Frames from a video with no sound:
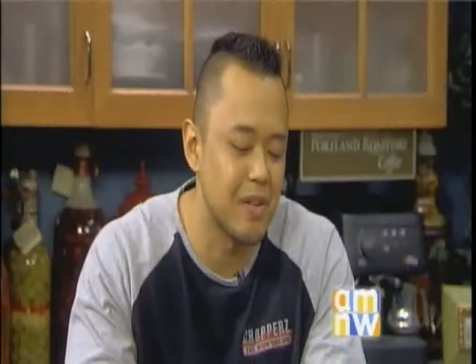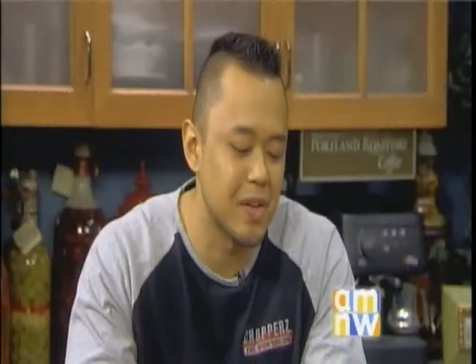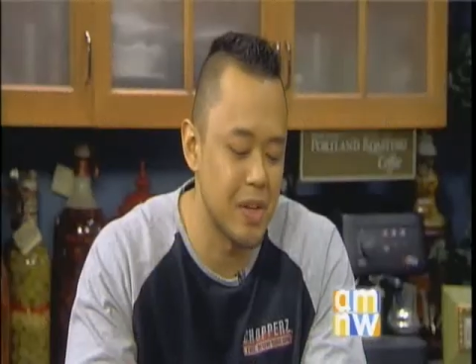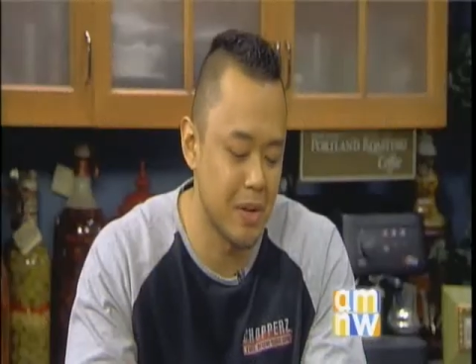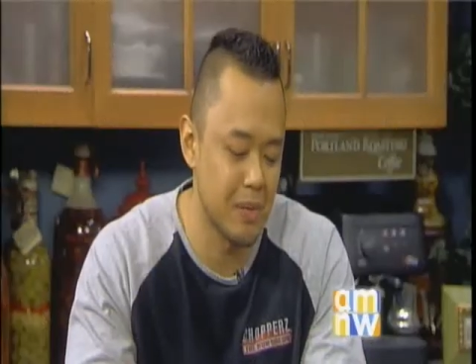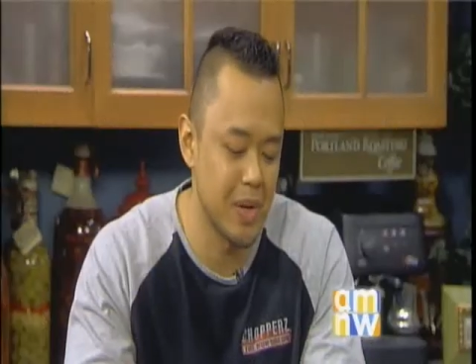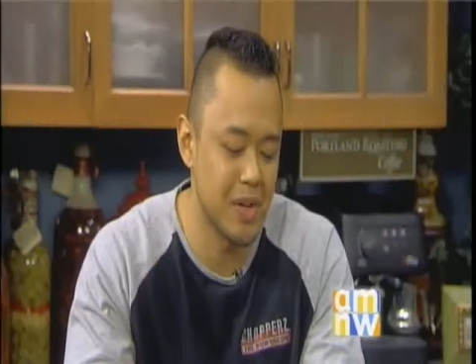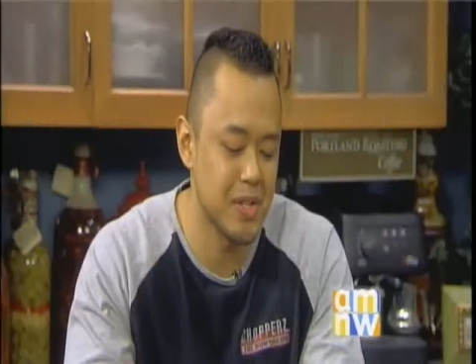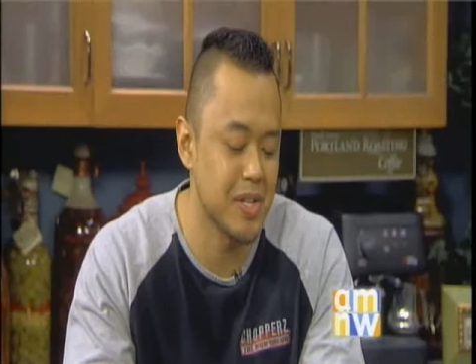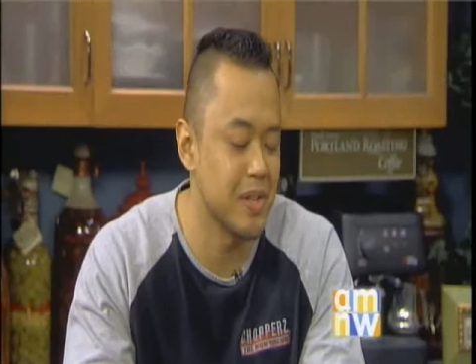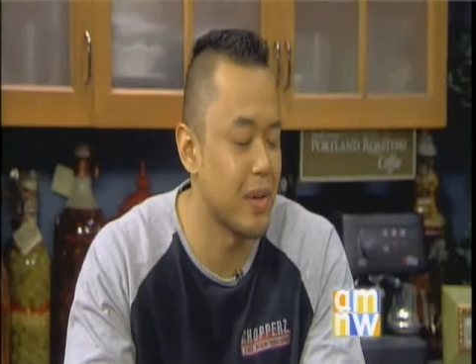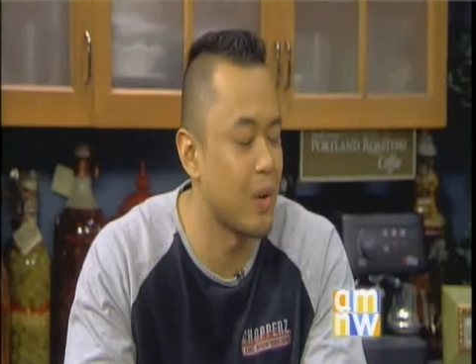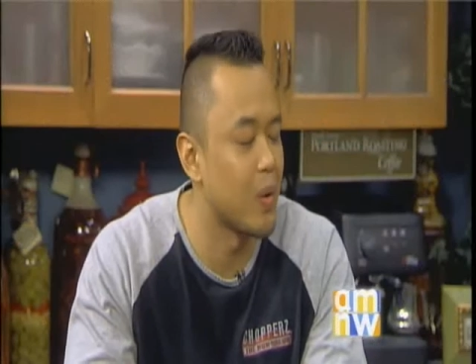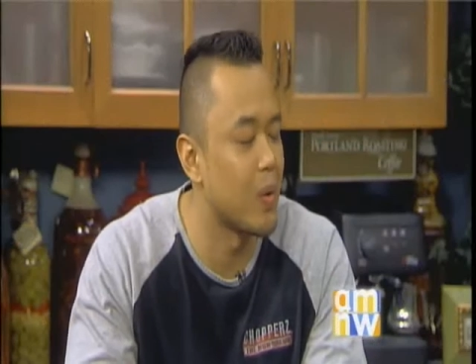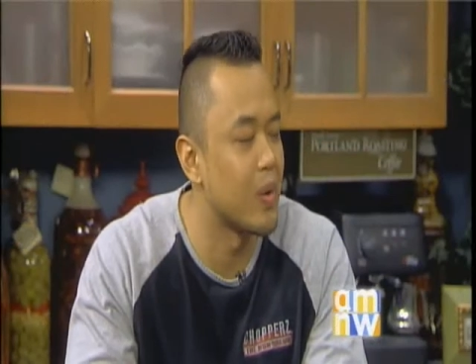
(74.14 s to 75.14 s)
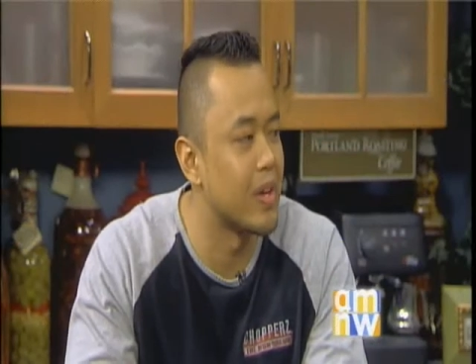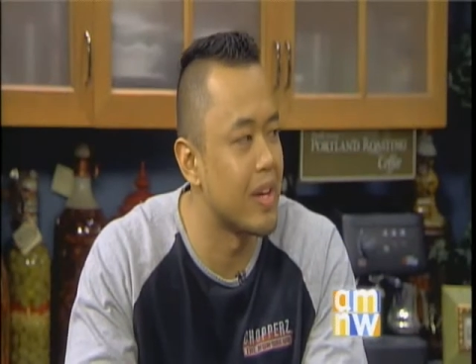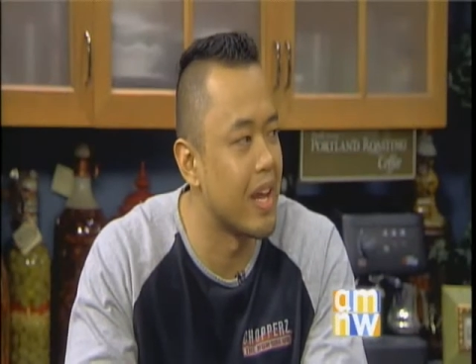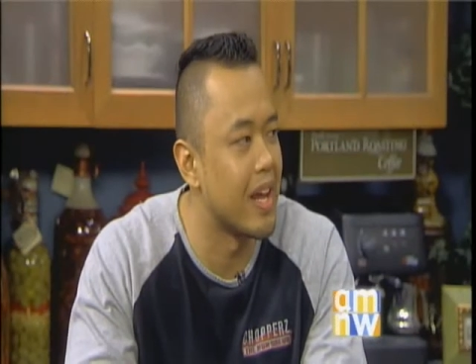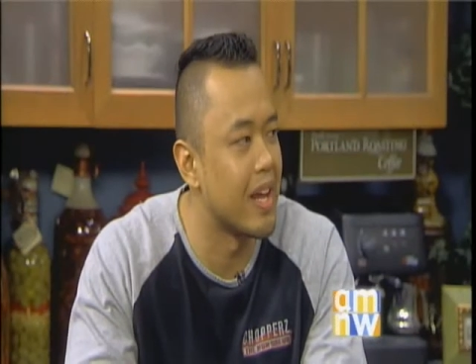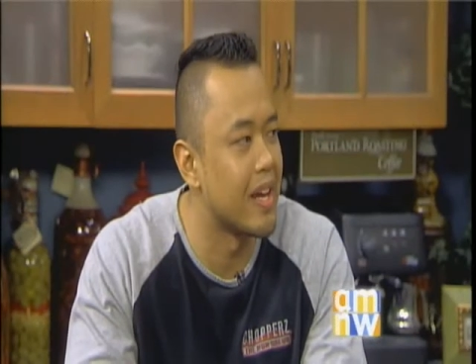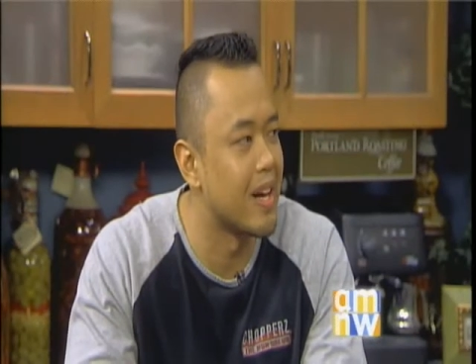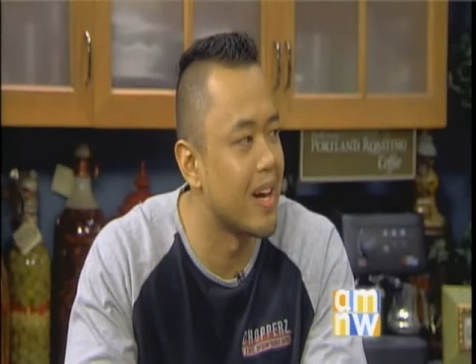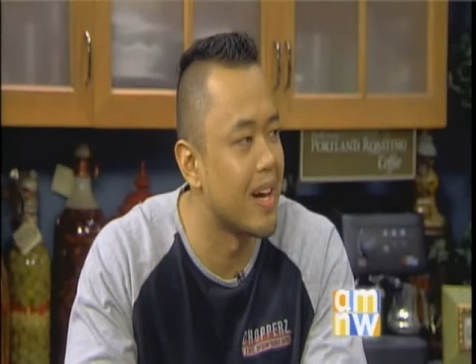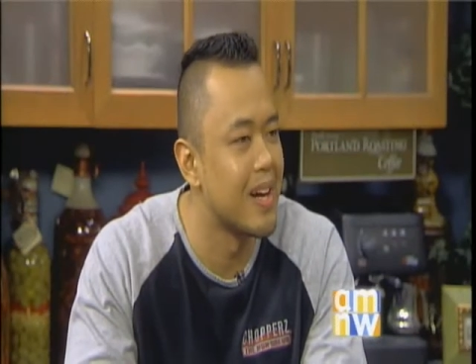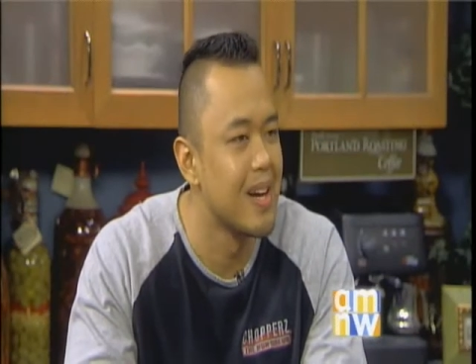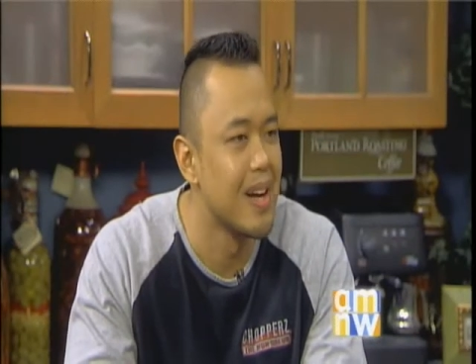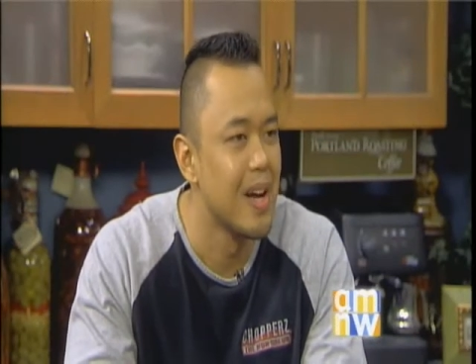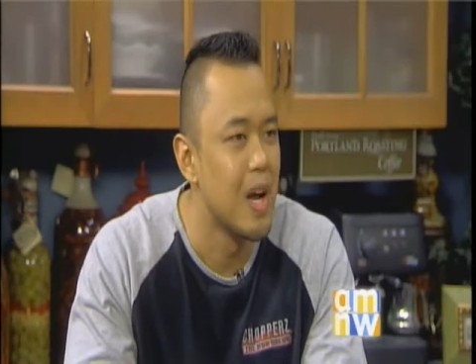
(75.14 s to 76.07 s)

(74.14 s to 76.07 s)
because I mean, you're sitting there holding a uh,